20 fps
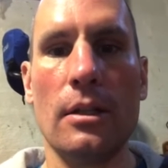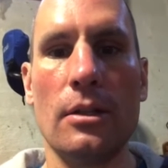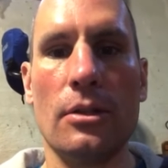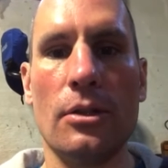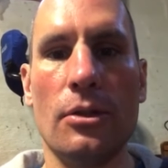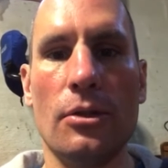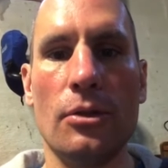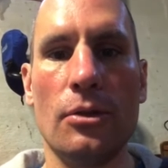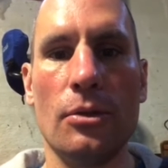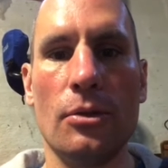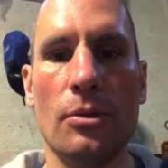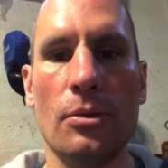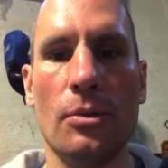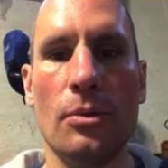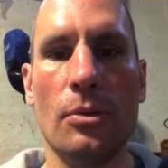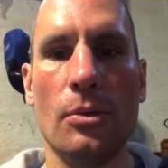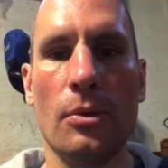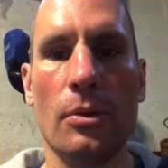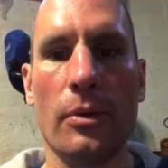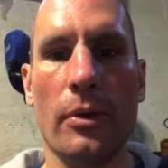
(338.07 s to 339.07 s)
to
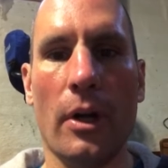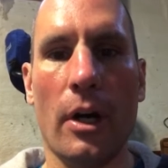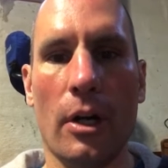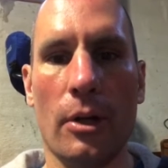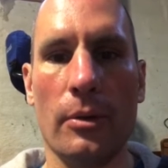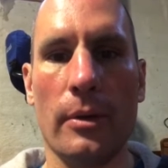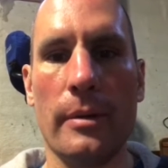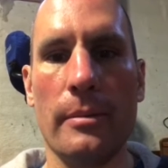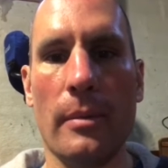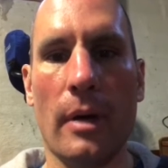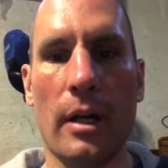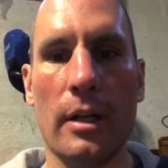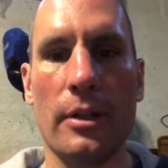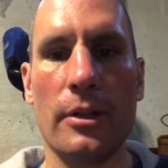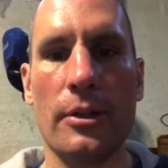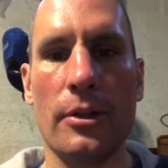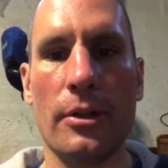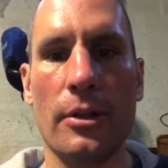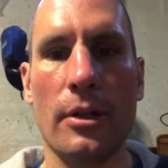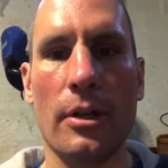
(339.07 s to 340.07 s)
do the heart rate
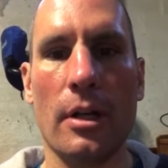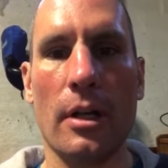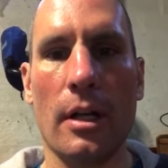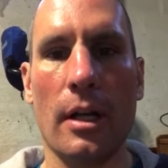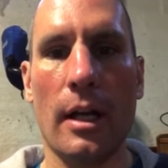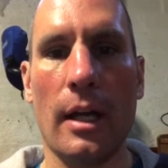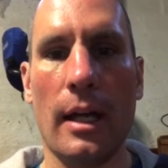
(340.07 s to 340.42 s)
monitor